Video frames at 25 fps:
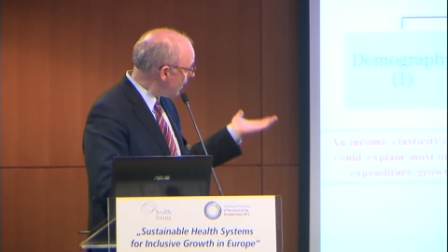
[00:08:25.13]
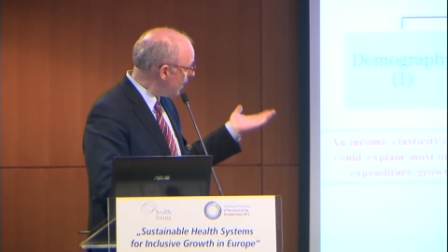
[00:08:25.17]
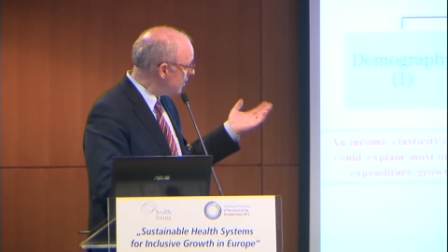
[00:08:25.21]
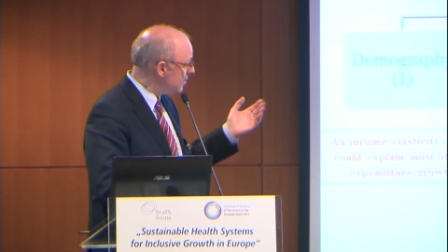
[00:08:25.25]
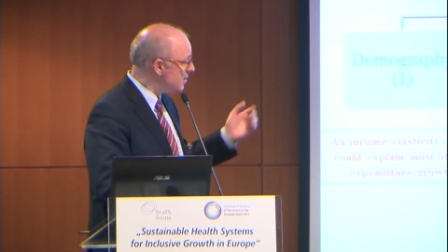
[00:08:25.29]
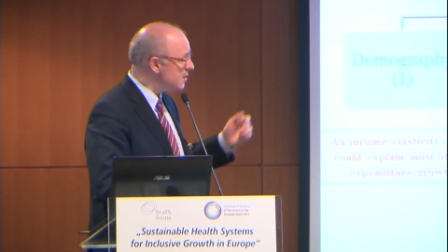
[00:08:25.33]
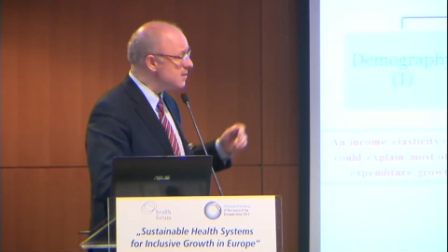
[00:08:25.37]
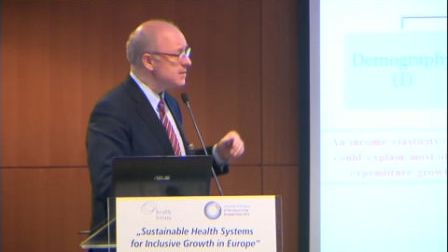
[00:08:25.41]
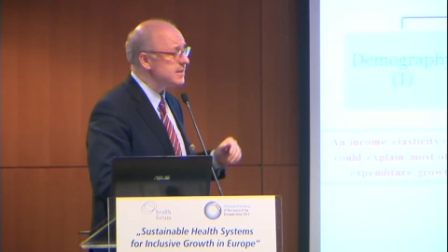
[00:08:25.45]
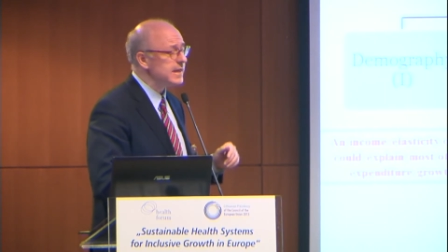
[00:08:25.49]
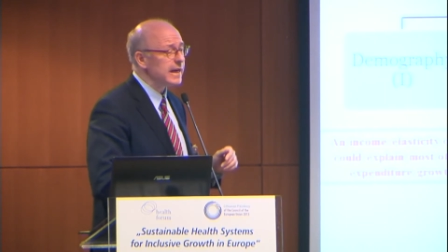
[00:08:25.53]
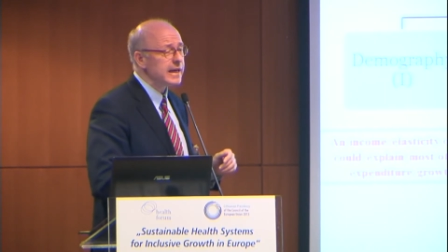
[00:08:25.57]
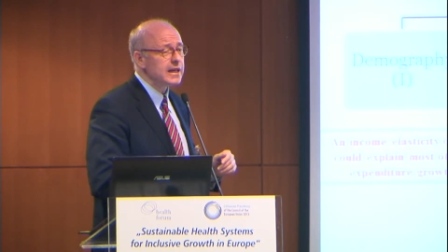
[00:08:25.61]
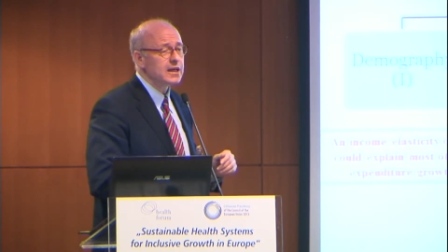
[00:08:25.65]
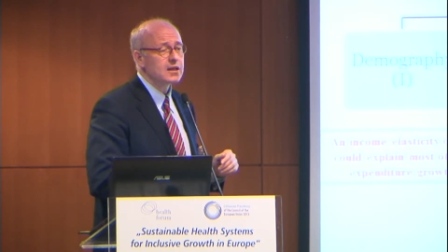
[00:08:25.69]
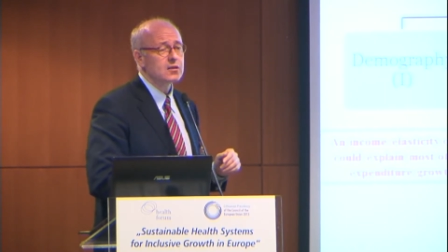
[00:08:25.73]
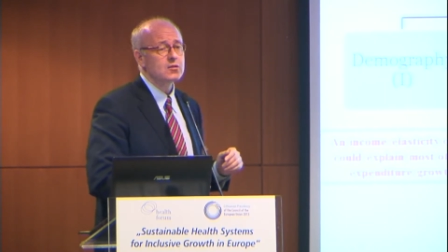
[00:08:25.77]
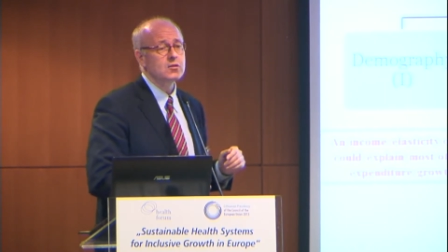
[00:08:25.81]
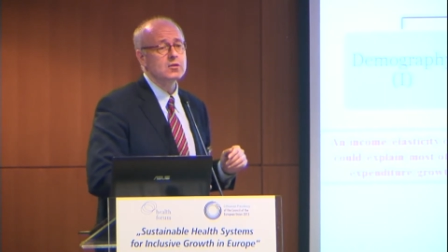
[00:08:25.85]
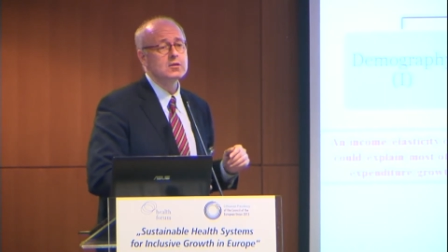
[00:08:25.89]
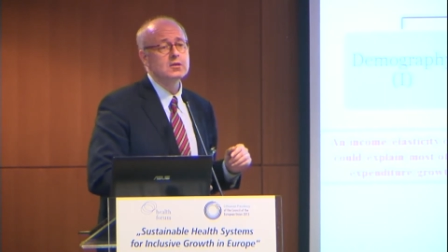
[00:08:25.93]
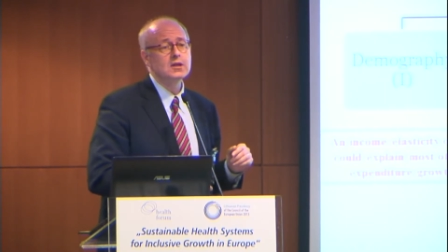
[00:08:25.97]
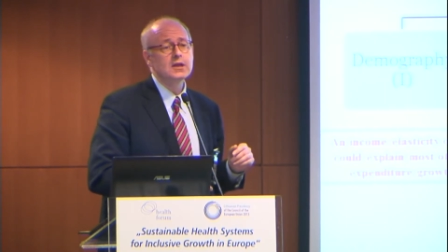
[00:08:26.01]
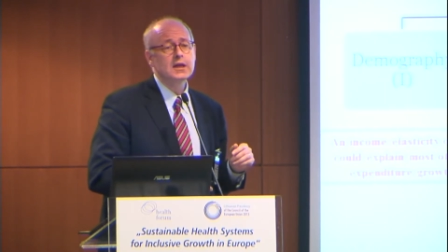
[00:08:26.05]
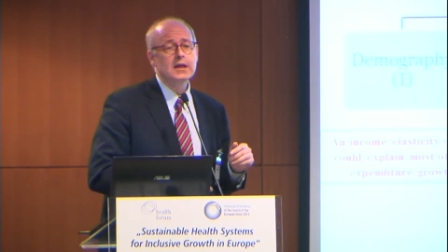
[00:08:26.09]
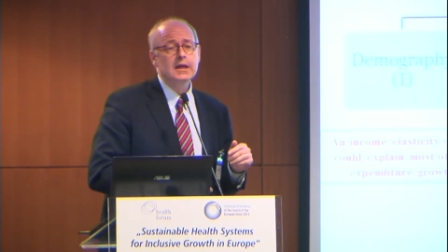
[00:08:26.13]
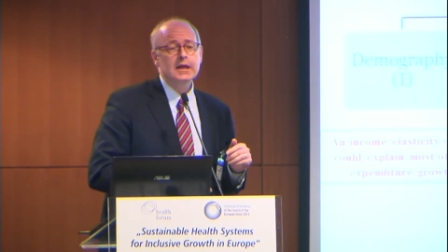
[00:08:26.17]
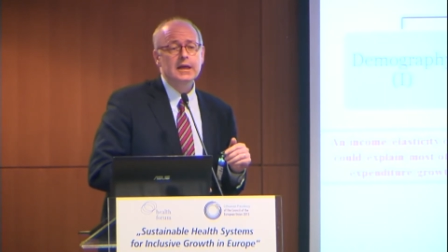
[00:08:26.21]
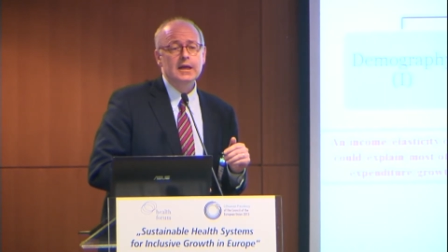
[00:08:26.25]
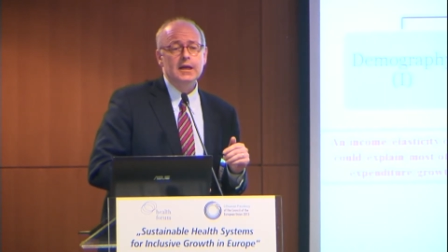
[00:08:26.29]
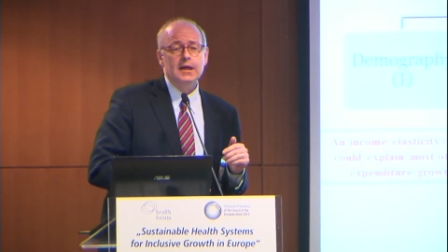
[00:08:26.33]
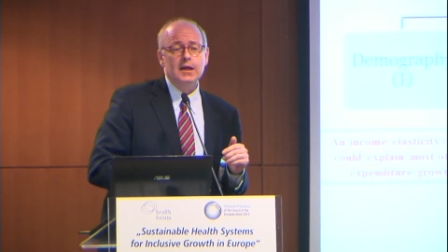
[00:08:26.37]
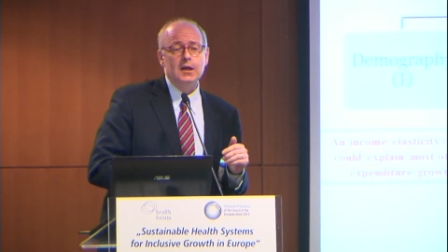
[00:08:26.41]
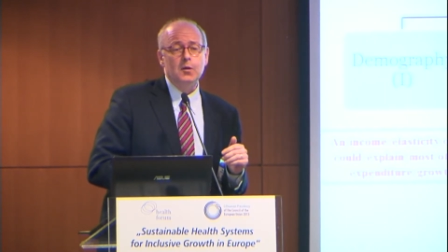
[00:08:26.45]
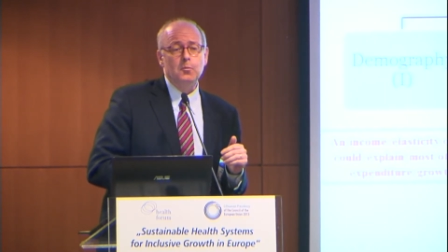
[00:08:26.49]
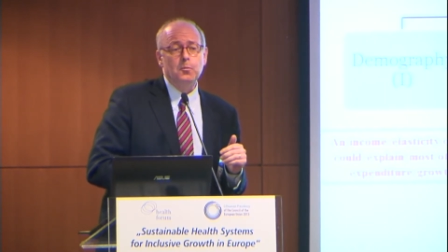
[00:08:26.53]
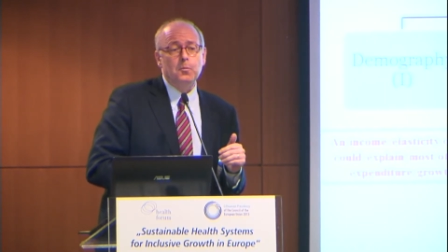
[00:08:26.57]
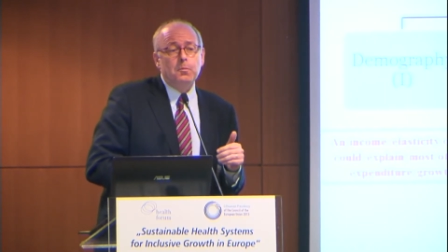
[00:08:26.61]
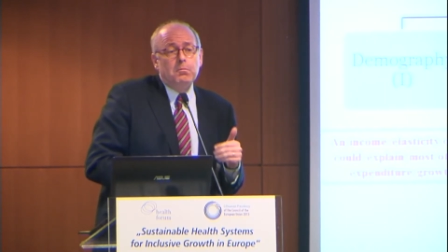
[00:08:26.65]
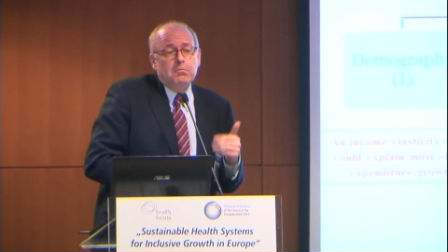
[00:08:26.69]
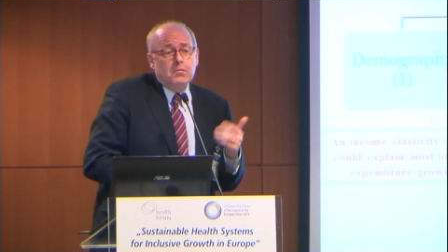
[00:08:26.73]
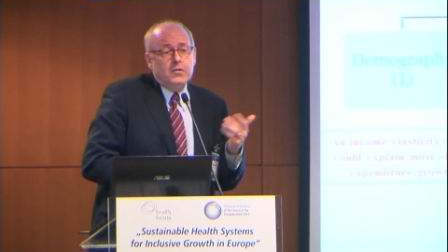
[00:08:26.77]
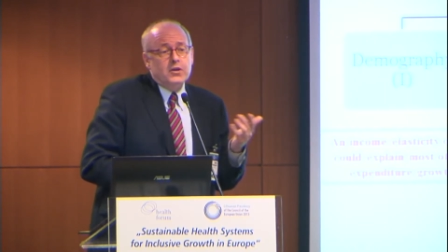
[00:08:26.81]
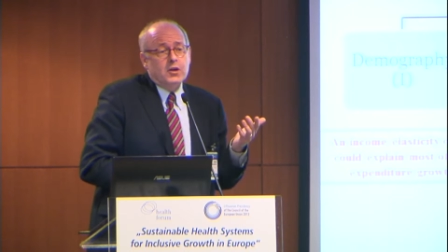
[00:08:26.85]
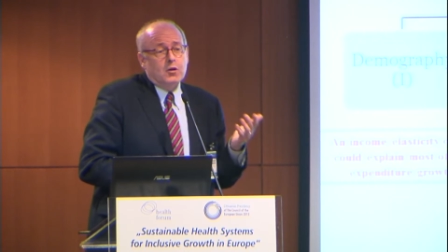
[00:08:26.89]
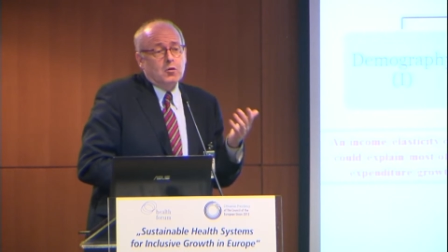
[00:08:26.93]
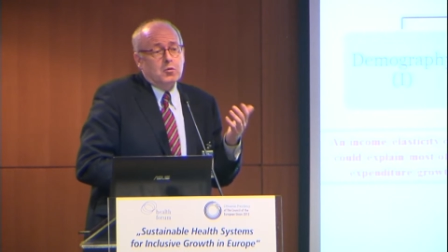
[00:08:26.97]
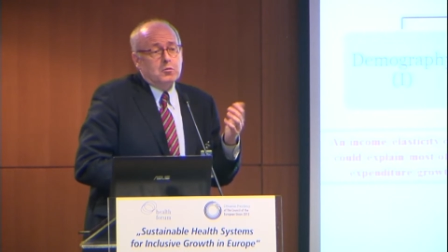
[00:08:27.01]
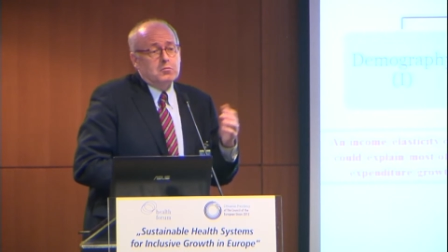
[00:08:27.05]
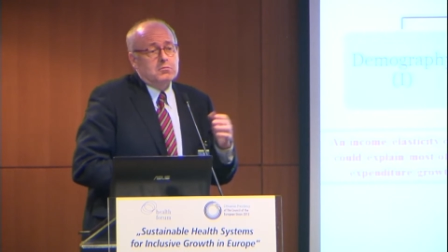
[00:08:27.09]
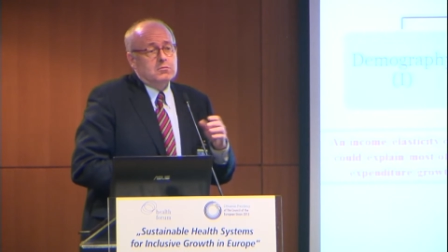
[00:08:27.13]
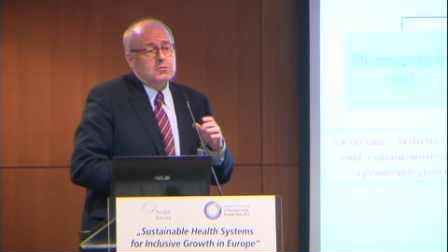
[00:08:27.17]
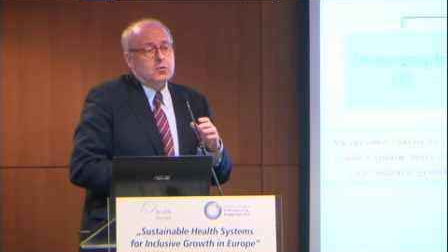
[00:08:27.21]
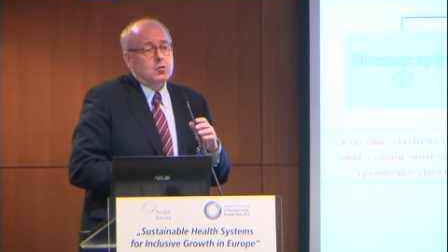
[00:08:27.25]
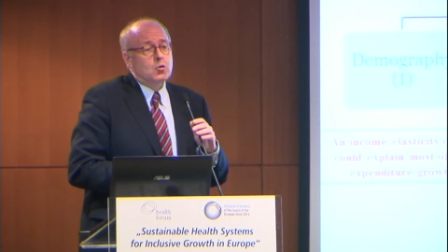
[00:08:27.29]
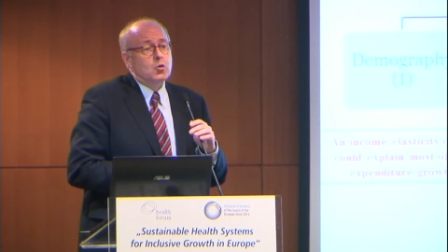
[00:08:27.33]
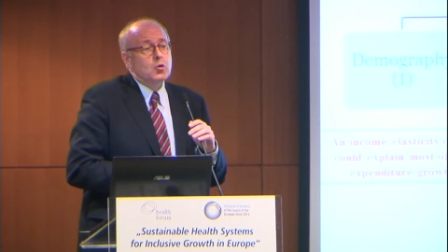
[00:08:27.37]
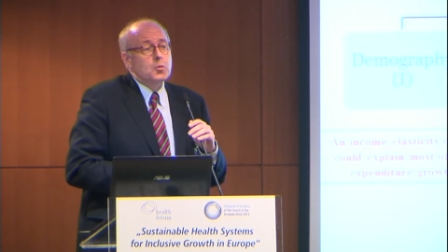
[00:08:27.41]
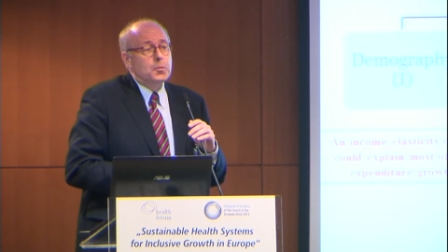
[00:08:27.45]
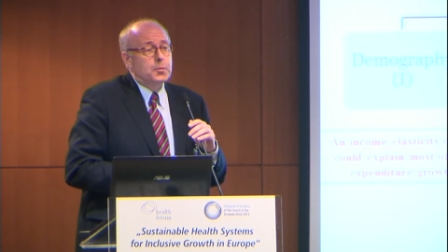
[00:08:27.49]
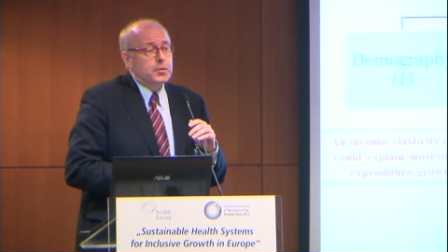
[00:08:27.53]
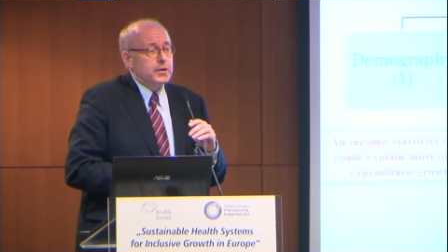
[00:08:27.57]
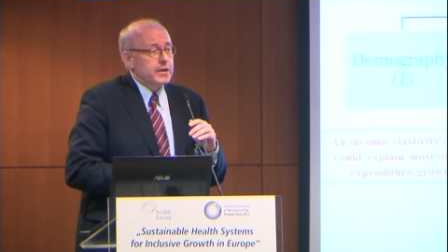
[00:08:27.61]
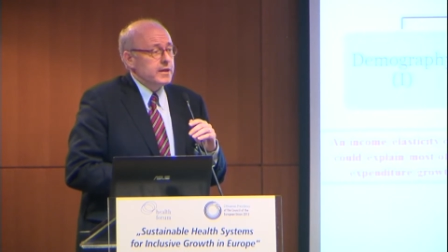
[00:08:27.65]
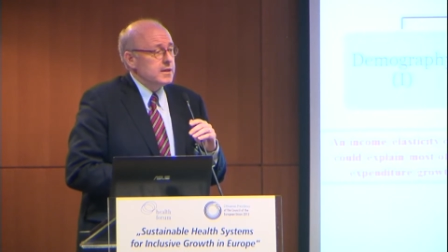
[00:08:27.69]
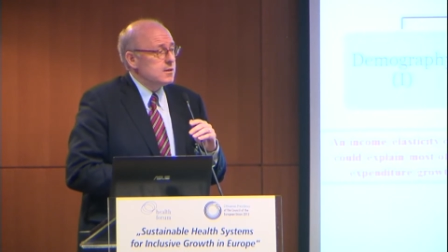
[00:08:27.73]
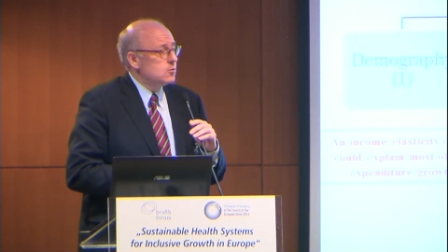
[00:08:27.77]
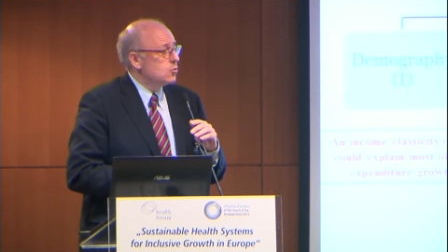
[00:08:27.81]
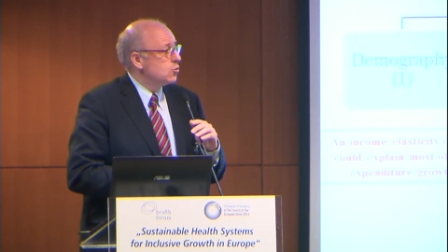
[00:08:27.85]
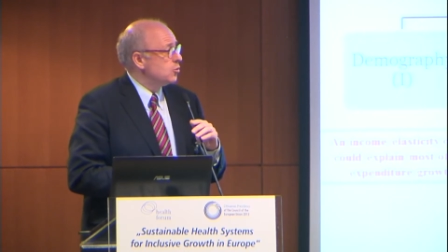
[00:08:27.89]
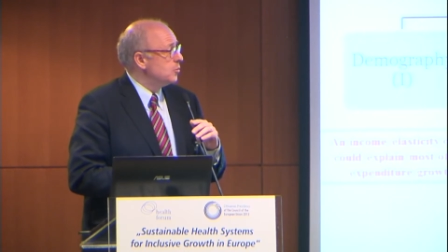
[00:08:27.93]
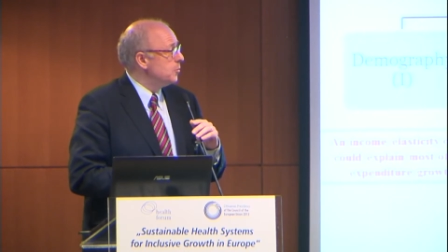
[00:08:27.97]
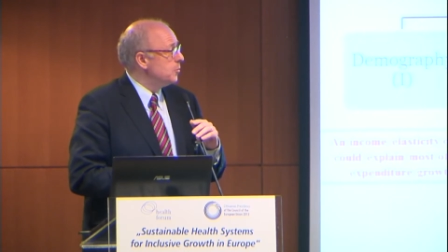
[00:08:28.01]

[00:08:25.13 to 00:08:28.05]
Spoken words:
The second, culprit could